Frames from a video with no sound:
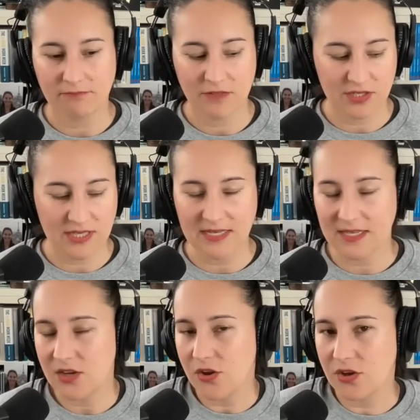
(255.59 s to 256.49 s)
those things
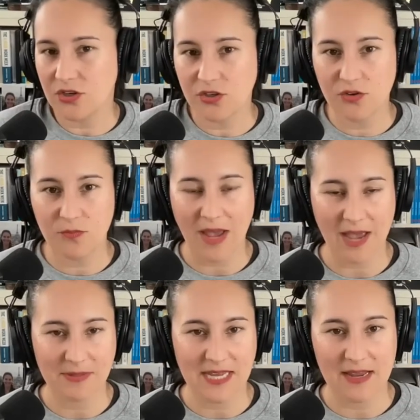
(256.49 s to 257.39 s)
that you can do
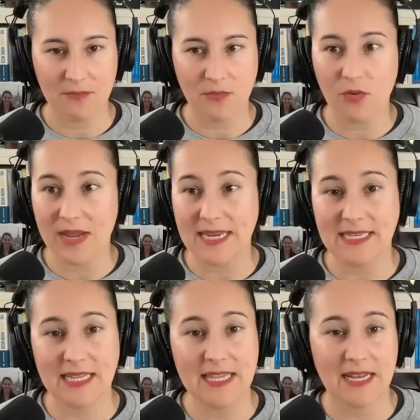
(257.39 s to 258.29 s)
perhaps more
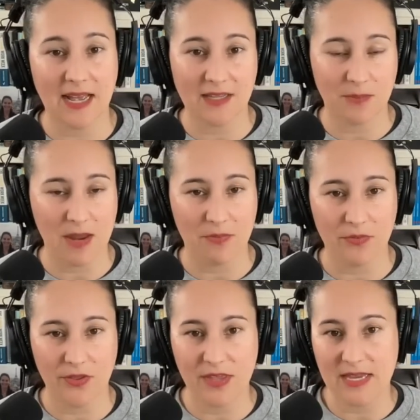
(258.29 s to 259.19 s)
easily than other people,
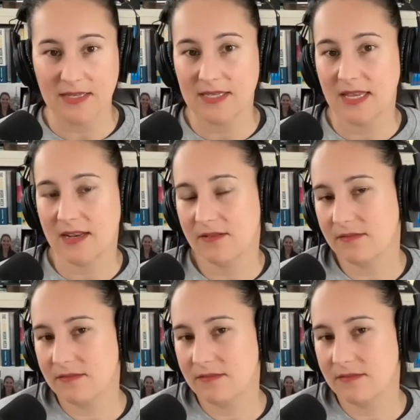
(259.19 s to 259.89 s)
the things that